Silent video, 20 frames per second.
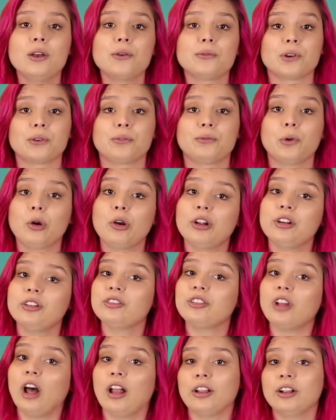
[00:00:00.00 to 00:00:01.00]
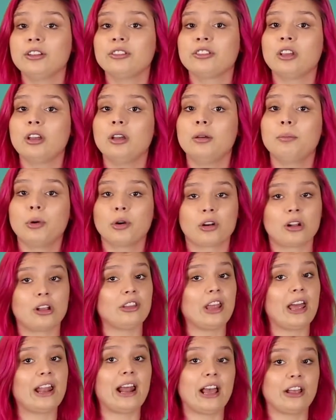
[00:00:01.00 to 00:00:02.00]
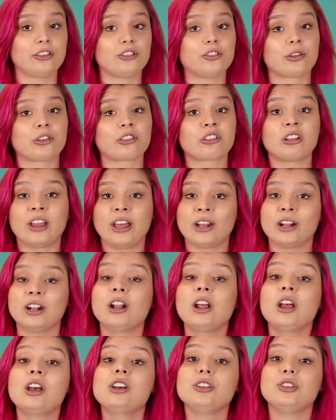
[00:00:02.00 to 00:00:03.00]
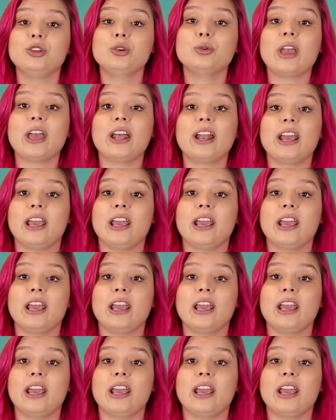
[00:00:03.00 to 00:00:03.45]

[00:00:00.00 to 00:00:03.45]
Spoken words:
For $400, more on that asterisk later, you get